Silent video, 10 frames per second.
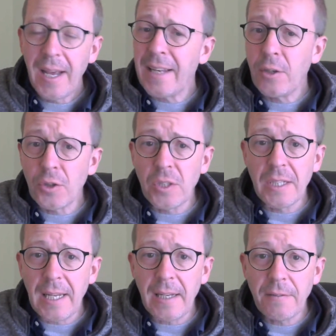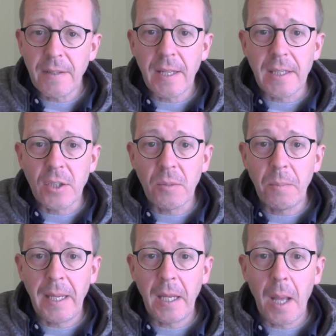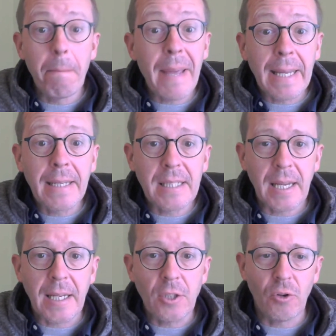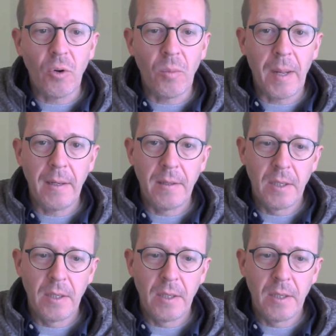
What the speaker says: it doesn't need for things to be a big T trauma.